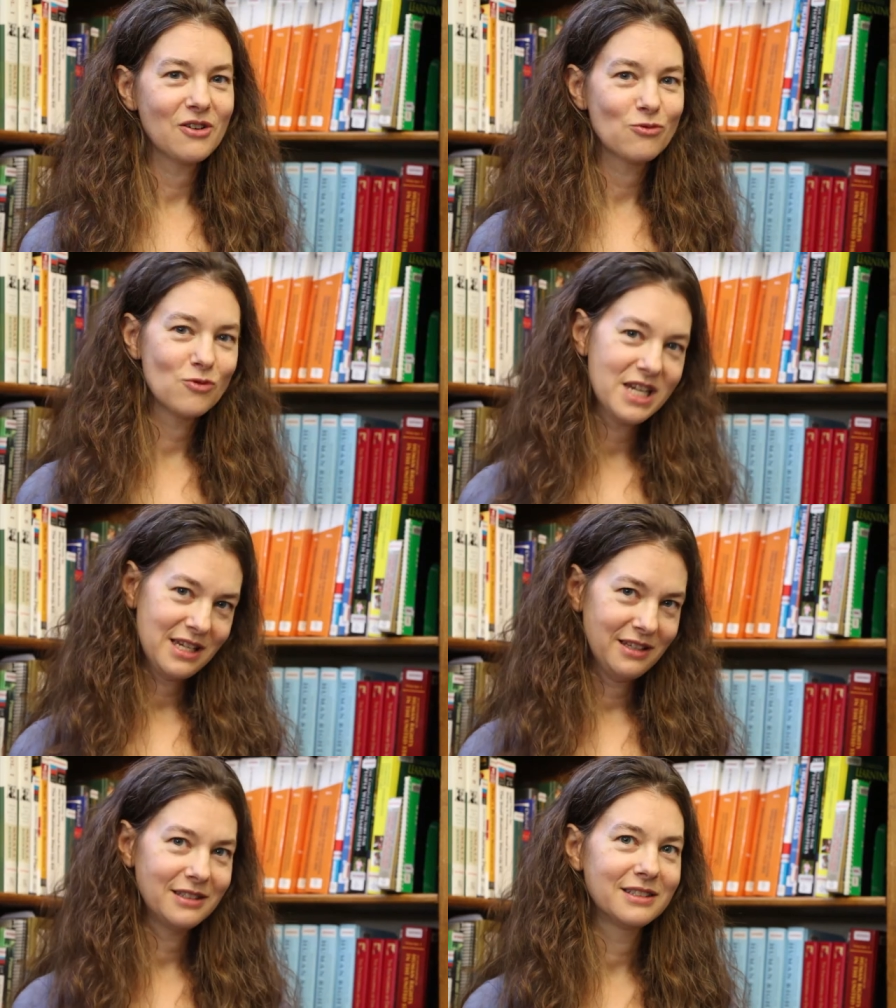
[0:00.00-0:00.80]

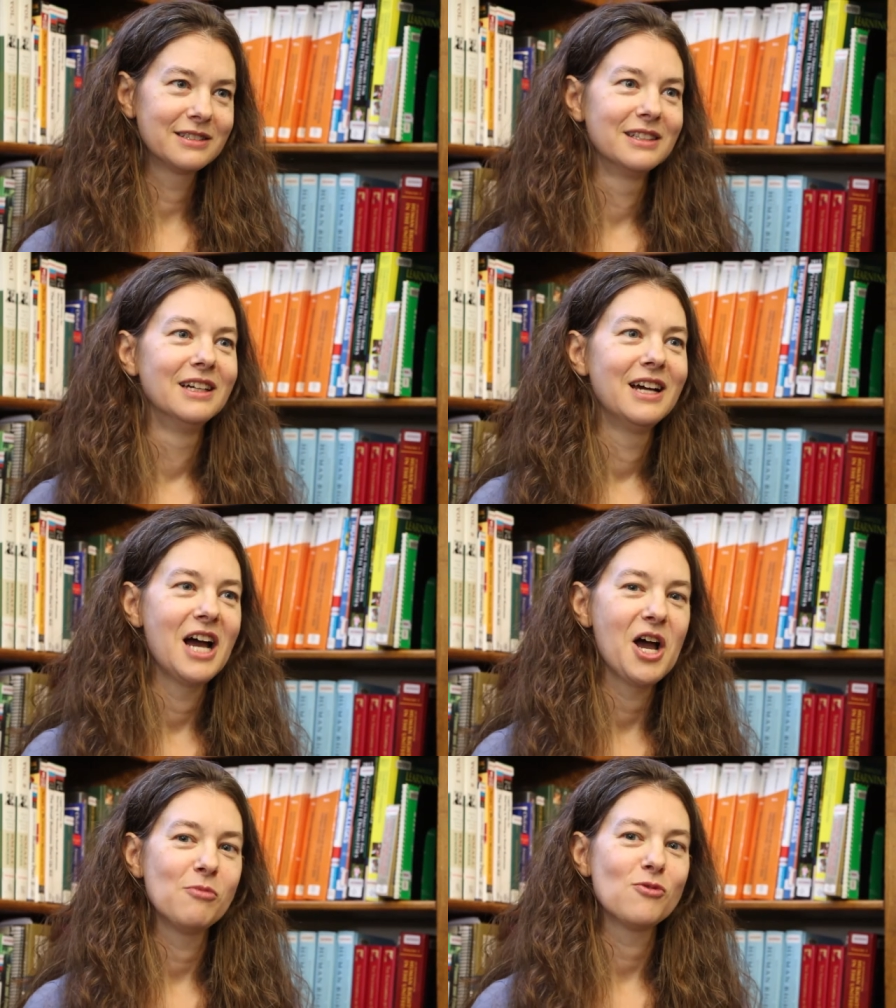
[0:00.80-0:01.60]
reads.
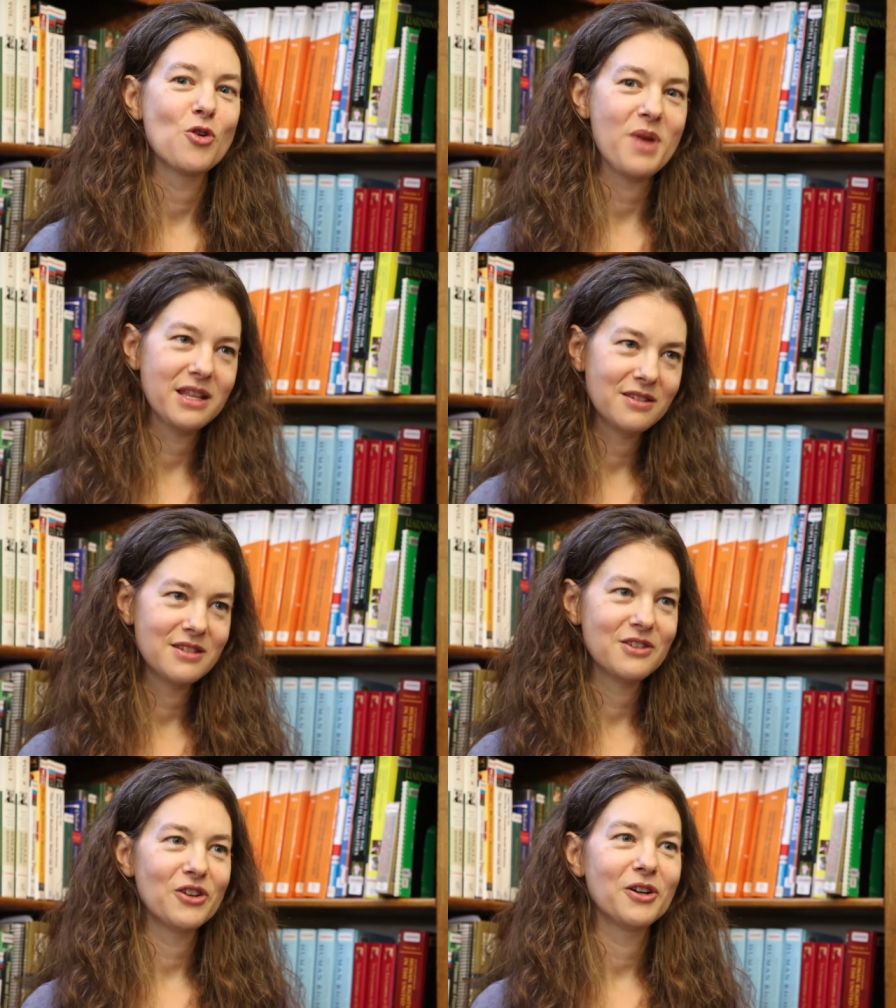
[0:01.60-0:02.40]
Um,
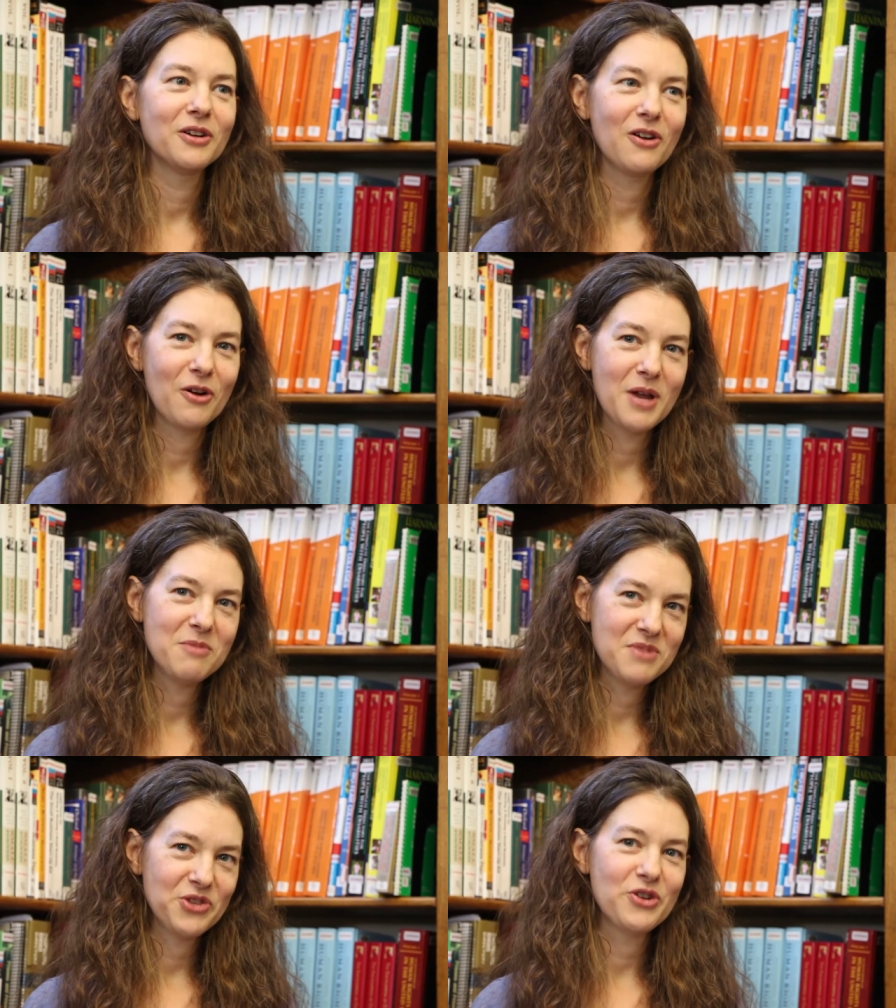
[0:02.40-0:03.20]
romances are, are,
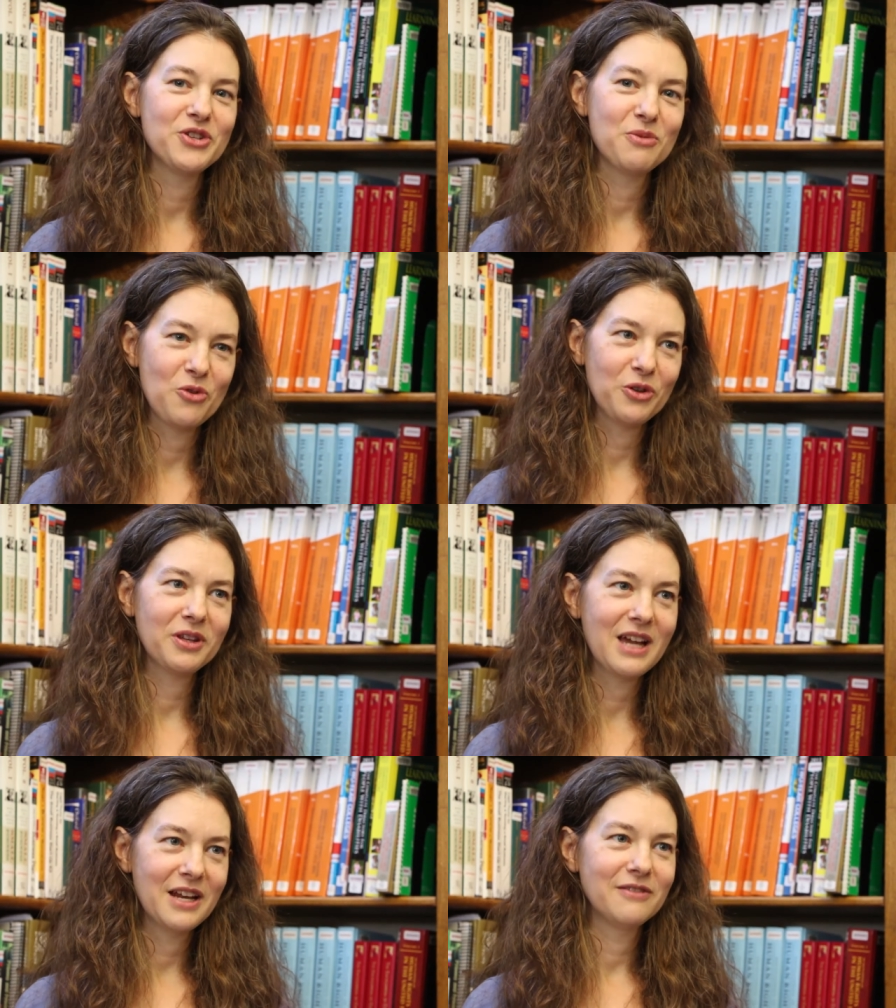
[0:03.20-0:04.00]
and mysteries are
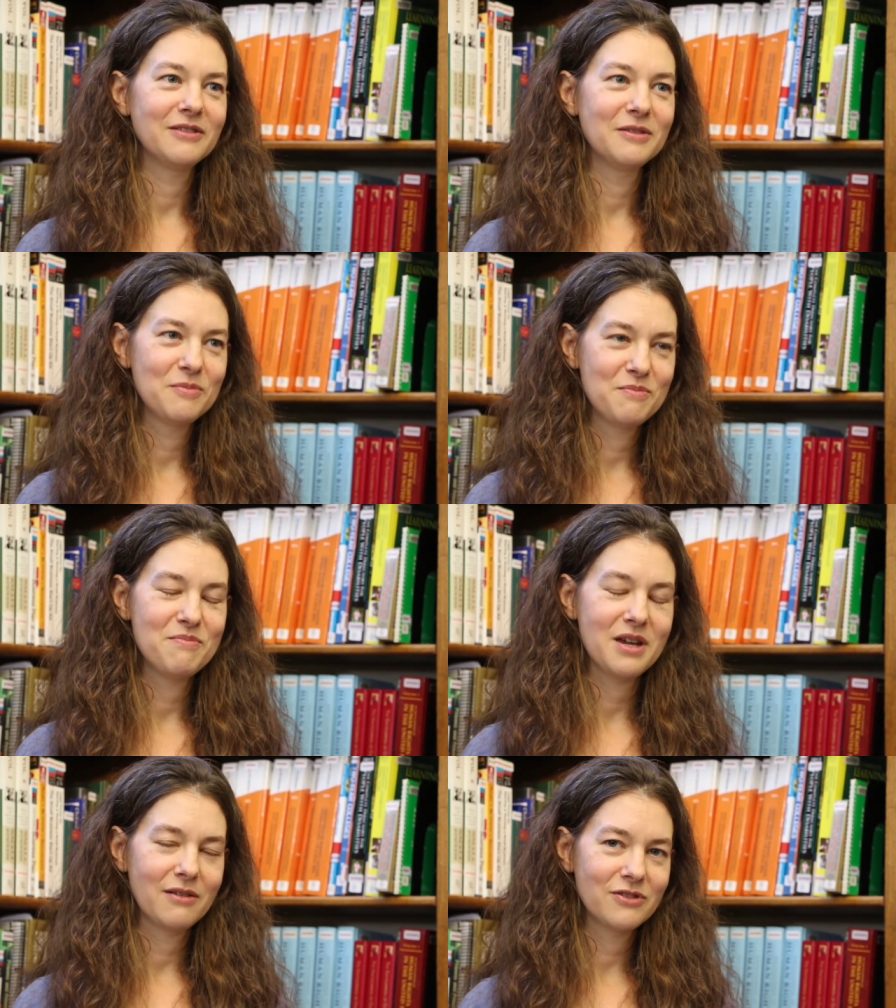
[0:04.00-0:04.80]
both kind of
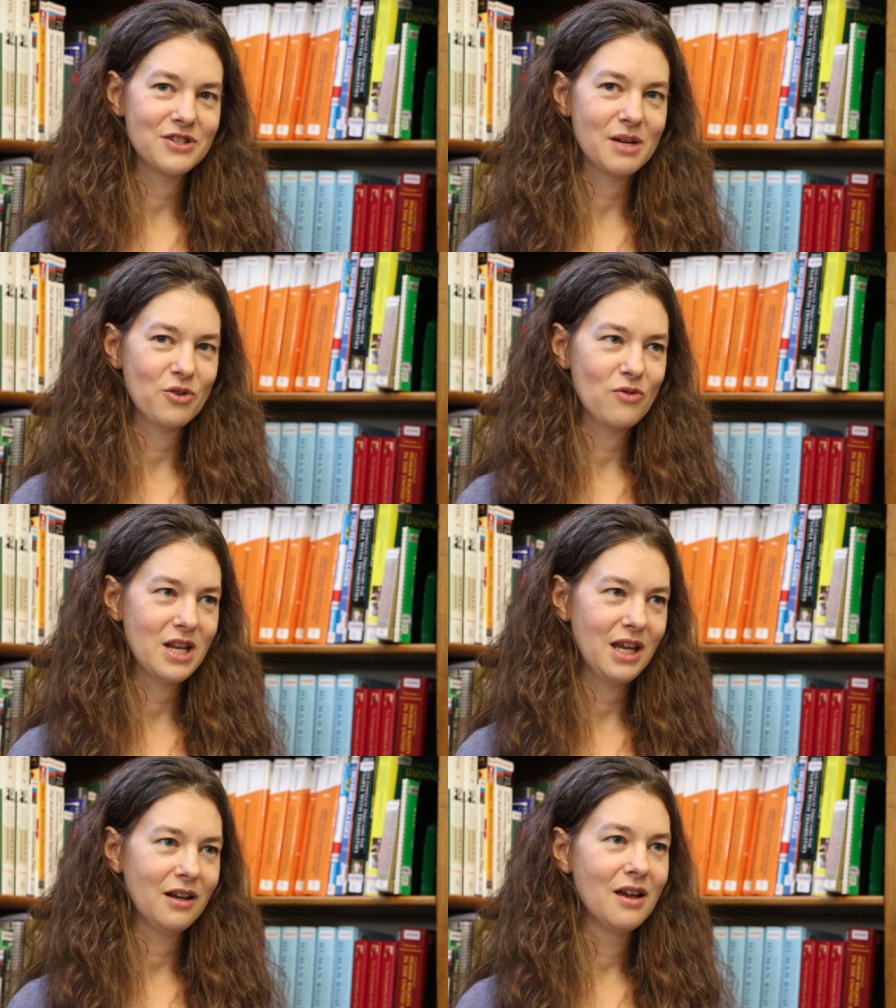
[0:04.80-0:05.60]
big for summer
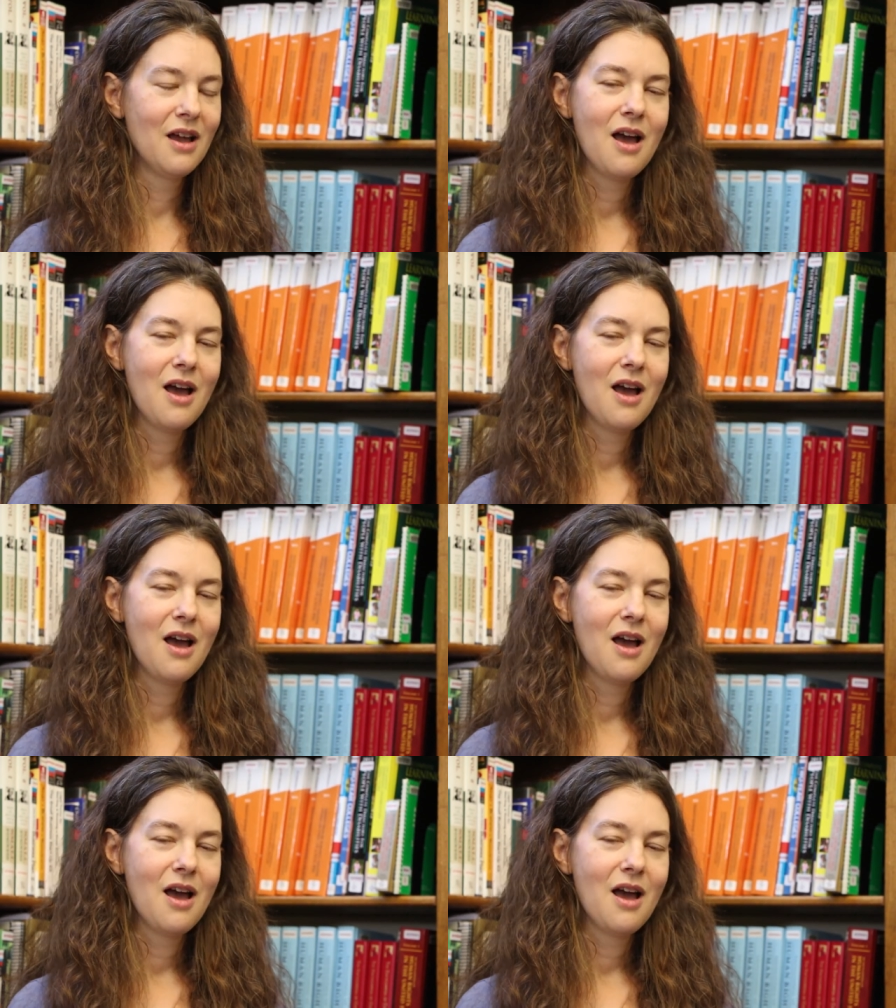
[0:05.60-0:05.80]
reading.